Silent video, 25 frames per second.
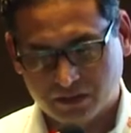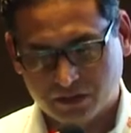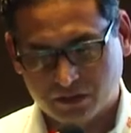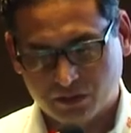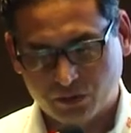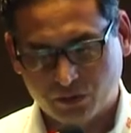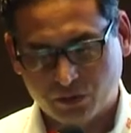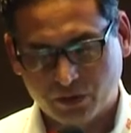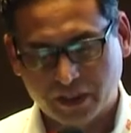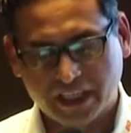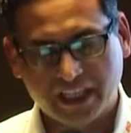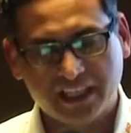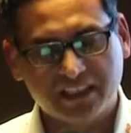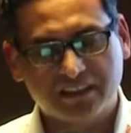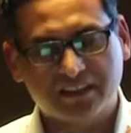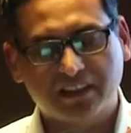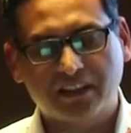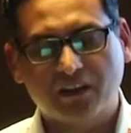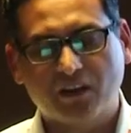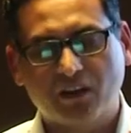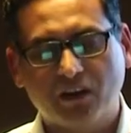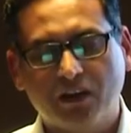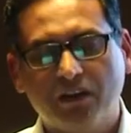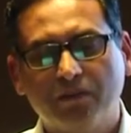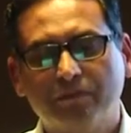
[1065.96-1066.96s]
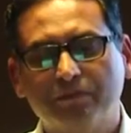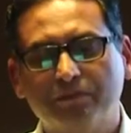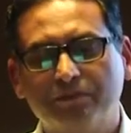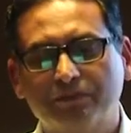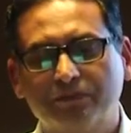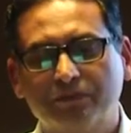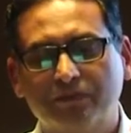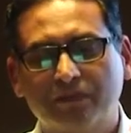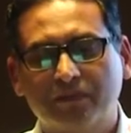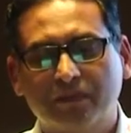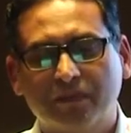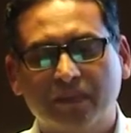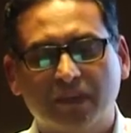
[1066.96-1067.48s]
through NISE and all.
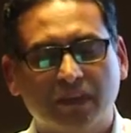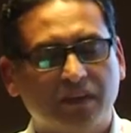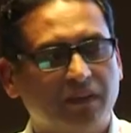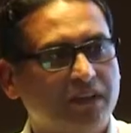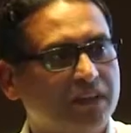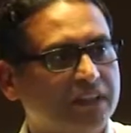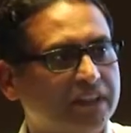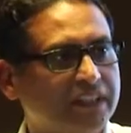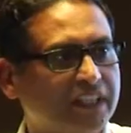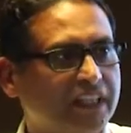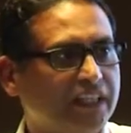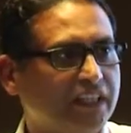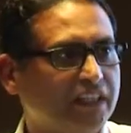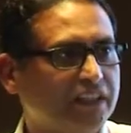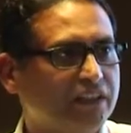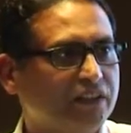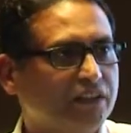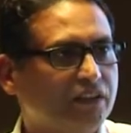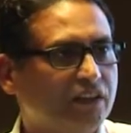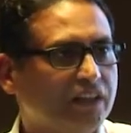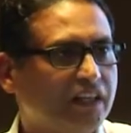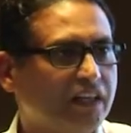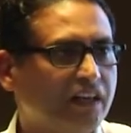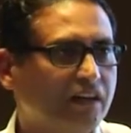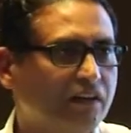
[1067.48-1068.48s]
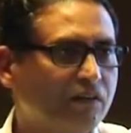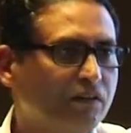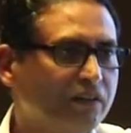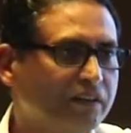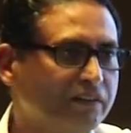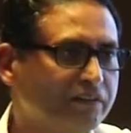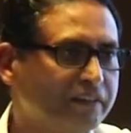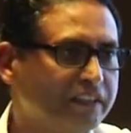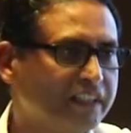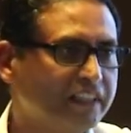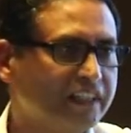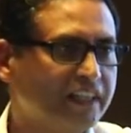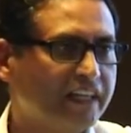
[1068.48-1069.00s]
Then
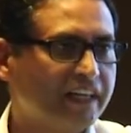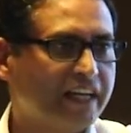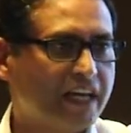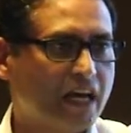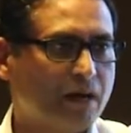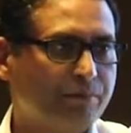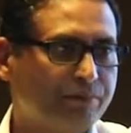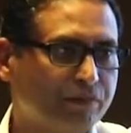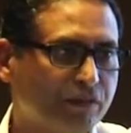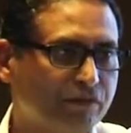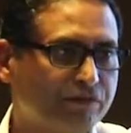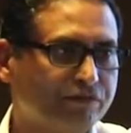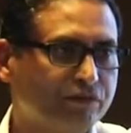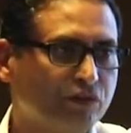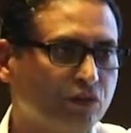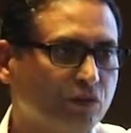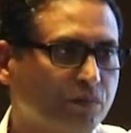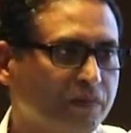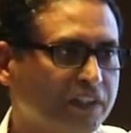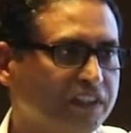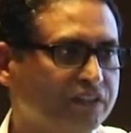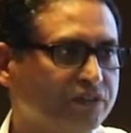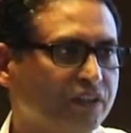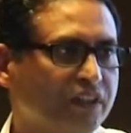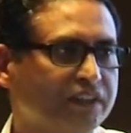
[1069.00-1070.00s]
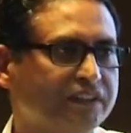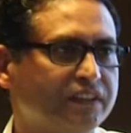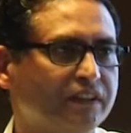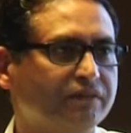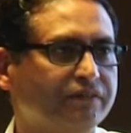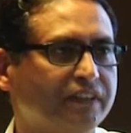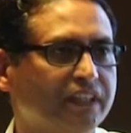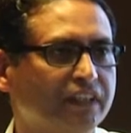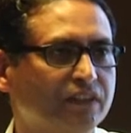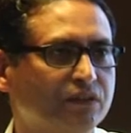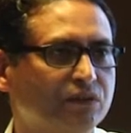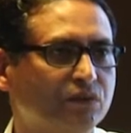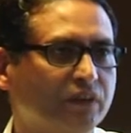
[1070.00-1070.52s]
within a gap of two months you are
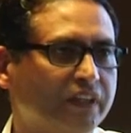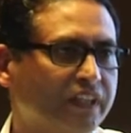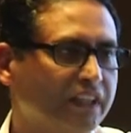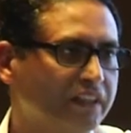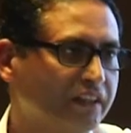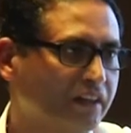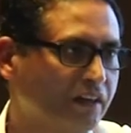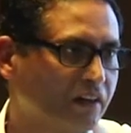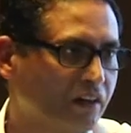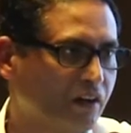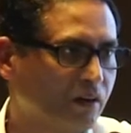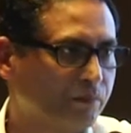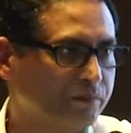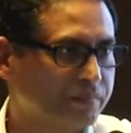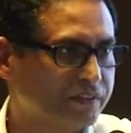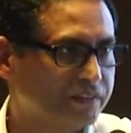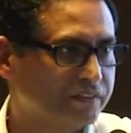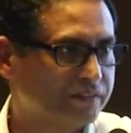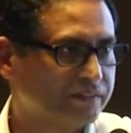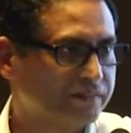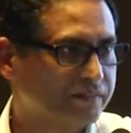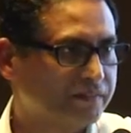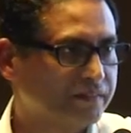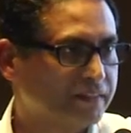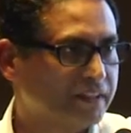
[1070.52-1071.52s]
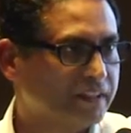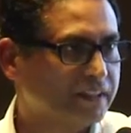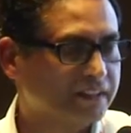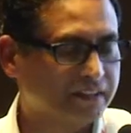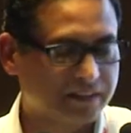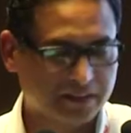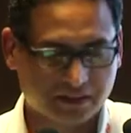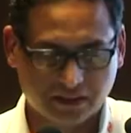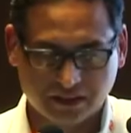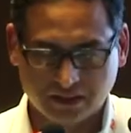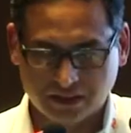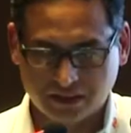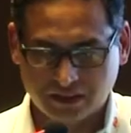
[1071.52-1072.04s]
shifting to another norms.
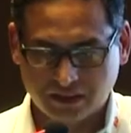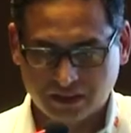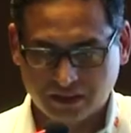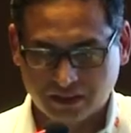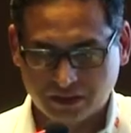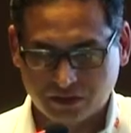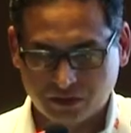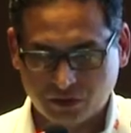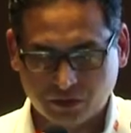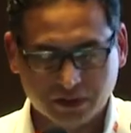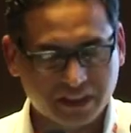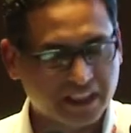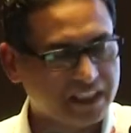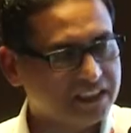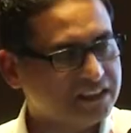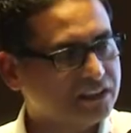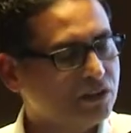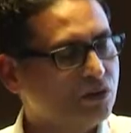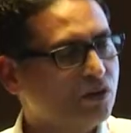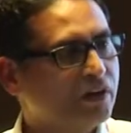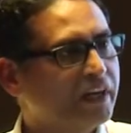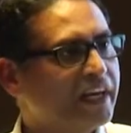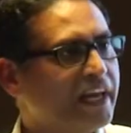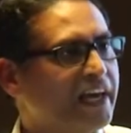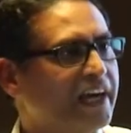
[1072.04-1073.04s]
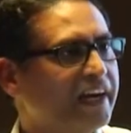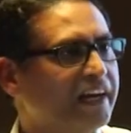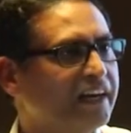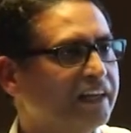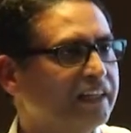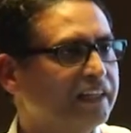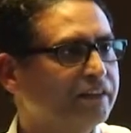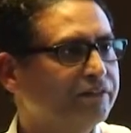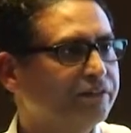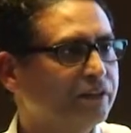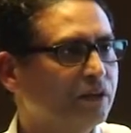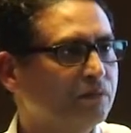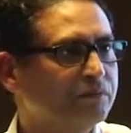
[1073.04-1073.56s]
So there is no
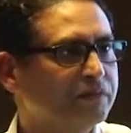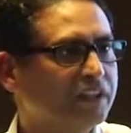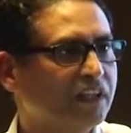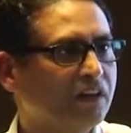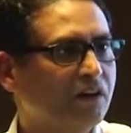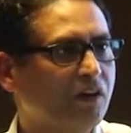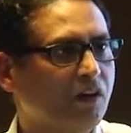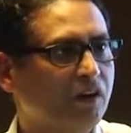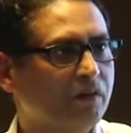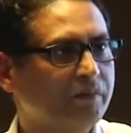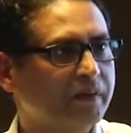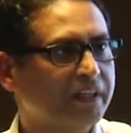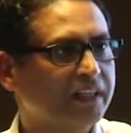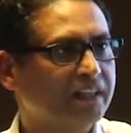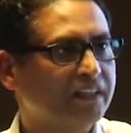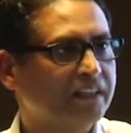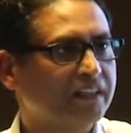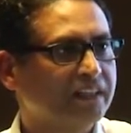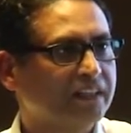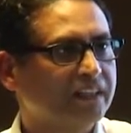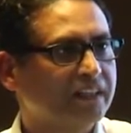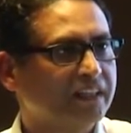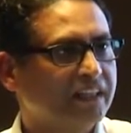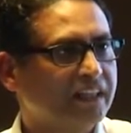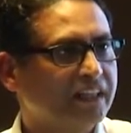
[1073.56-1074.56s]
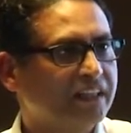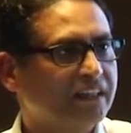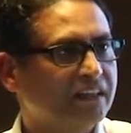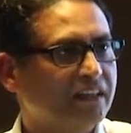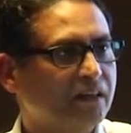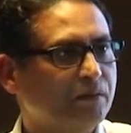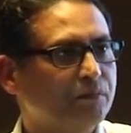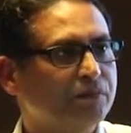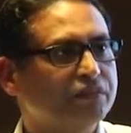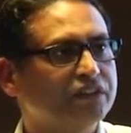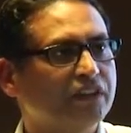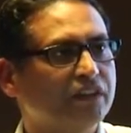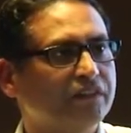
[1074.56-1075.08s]
clarity from the government in
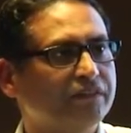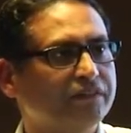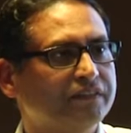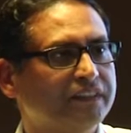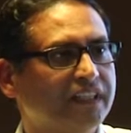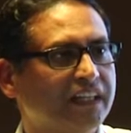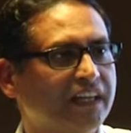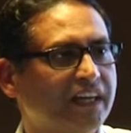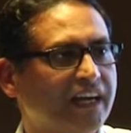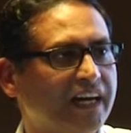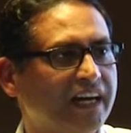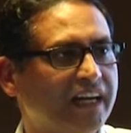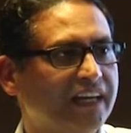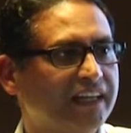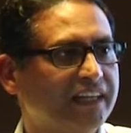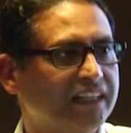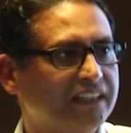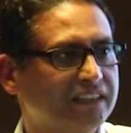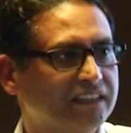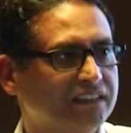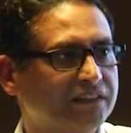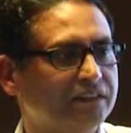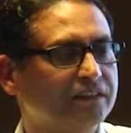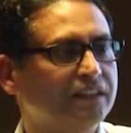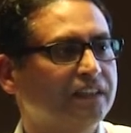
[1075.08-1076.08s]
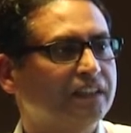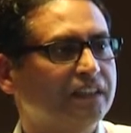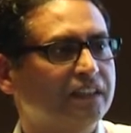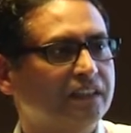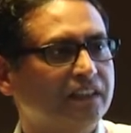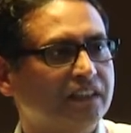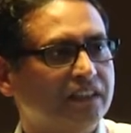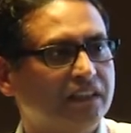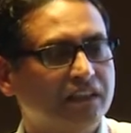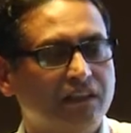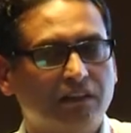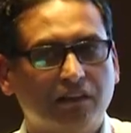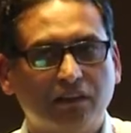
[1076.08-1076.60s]
terms of the guidelines
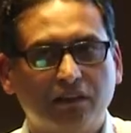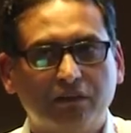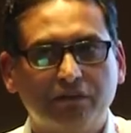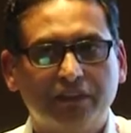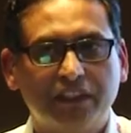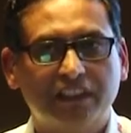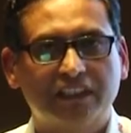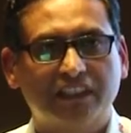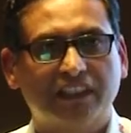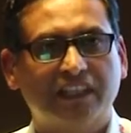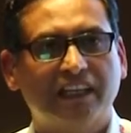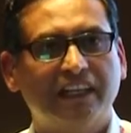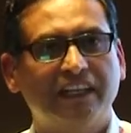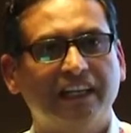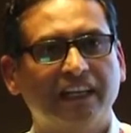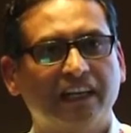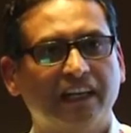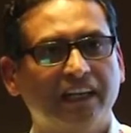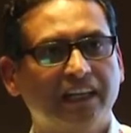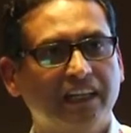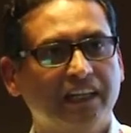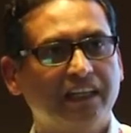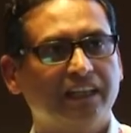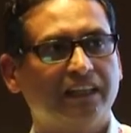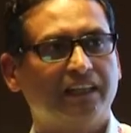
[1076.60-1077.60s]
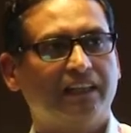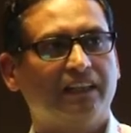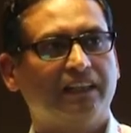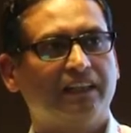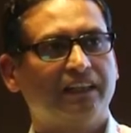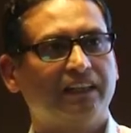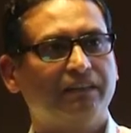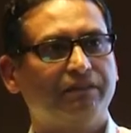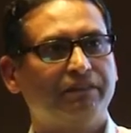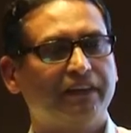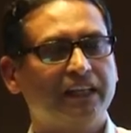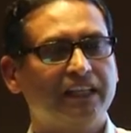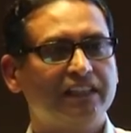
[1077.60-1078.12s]
which clearly
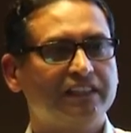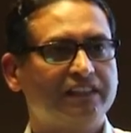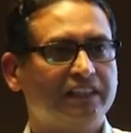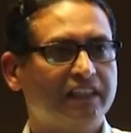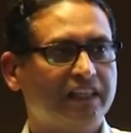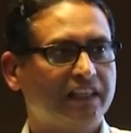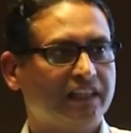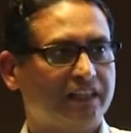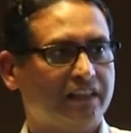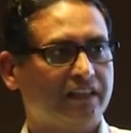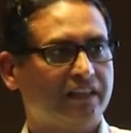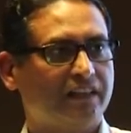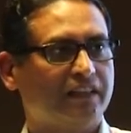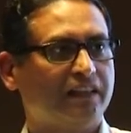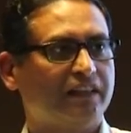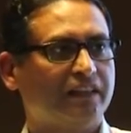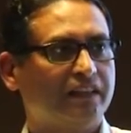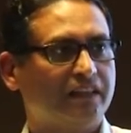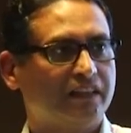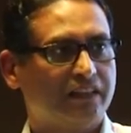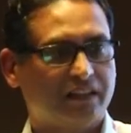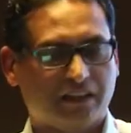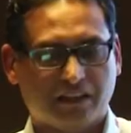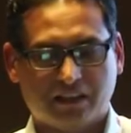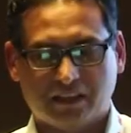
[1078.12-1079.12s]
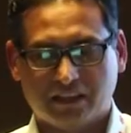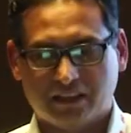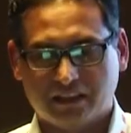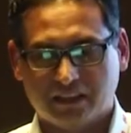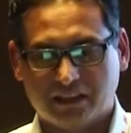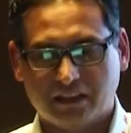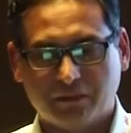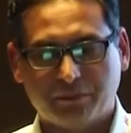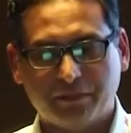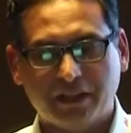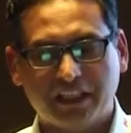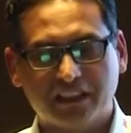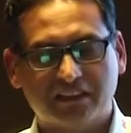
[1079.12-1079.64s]
differentiate
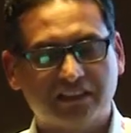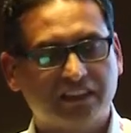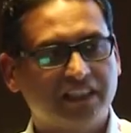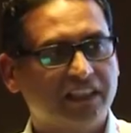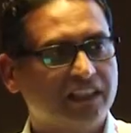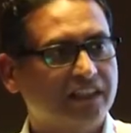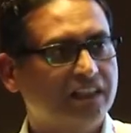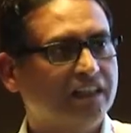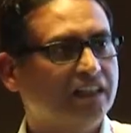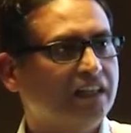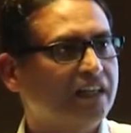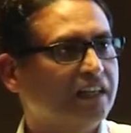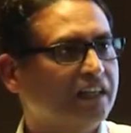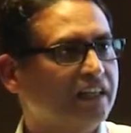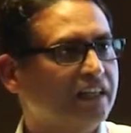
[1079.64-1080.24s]
the basic uh,